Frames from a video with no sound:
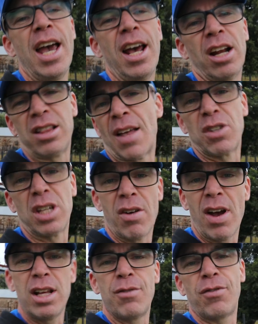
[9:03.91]
And I'd love to
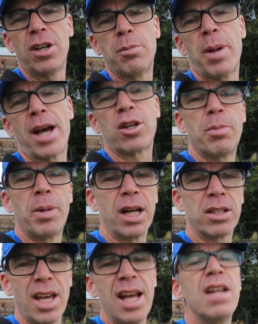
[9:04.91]
hear any feedback about